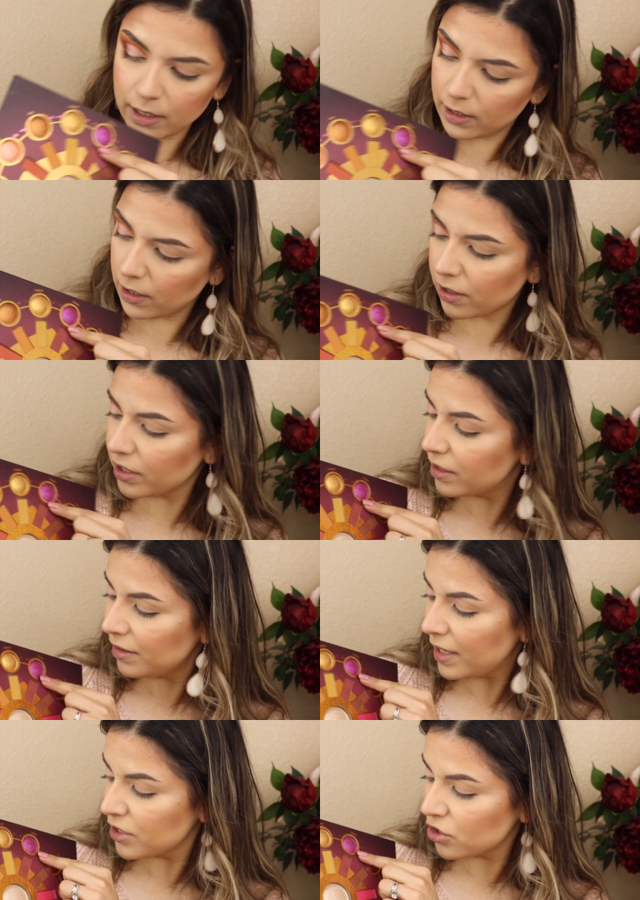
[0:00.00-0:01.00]
here.
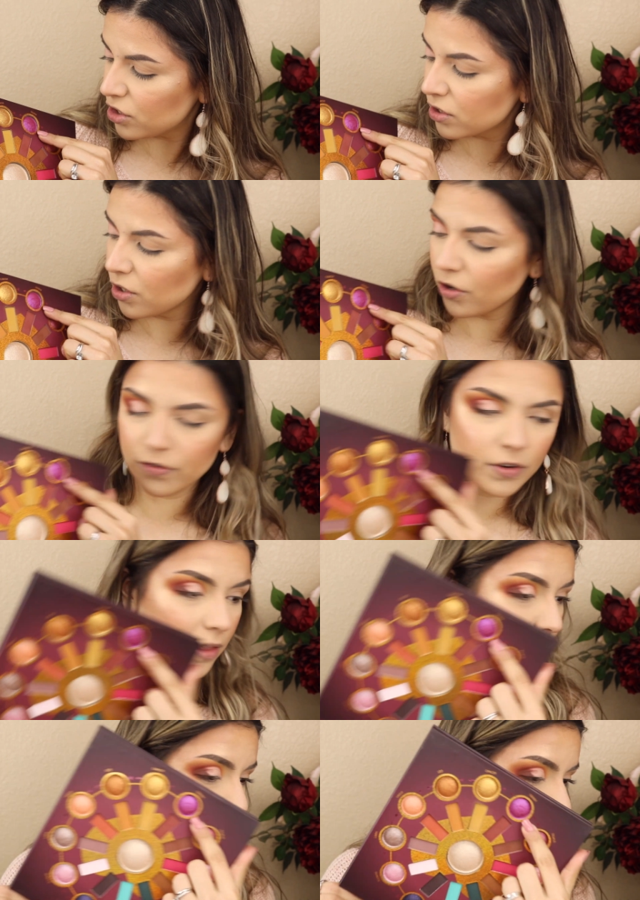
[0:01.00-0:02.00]
Let's just go for
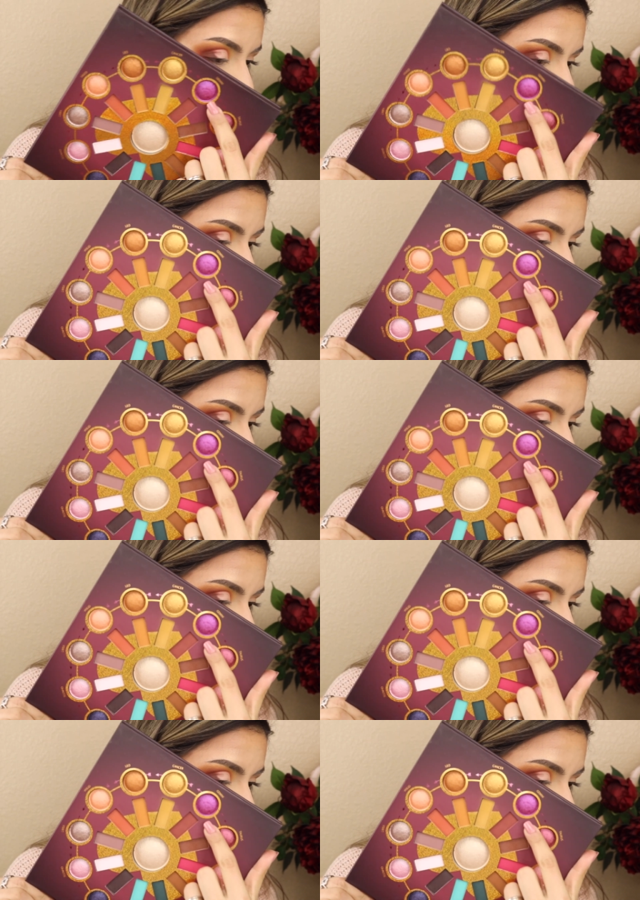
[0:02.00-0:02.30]
the one that's